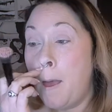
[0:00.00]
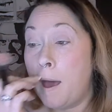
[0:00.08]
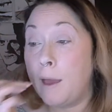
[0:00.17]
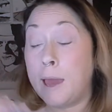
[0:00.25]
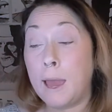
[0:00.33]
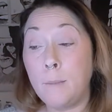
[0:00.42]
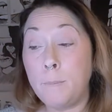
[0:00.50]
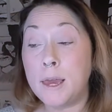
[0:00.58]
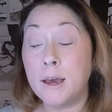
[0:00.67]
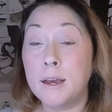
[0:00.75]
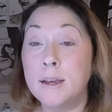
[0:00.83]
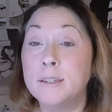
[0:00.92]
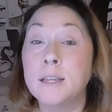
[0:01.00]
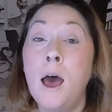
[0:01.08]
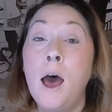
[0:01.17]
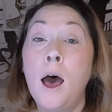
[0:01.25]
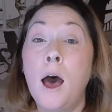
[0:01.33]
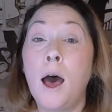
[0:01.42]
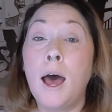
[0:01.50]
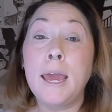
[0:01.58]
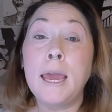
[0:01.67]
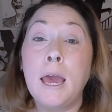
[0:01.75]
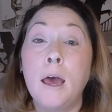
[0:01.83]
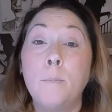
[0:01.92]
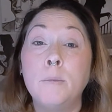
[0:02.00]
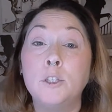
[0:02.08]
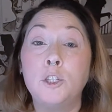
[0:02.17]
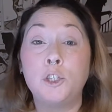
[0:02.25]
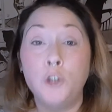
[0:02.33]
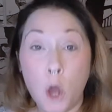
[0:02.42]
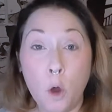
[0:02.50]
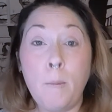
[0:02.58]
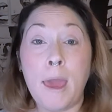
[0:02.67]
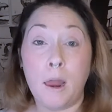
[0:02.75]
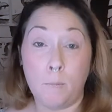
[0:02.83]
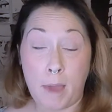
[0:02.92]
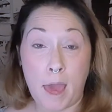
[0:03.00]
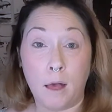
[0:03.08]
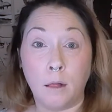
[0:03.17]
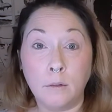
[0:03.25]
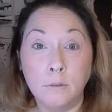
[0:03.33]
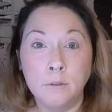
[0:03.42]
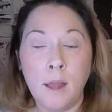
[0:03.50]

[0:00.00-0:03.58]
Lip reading: Again, because I am snowman pale,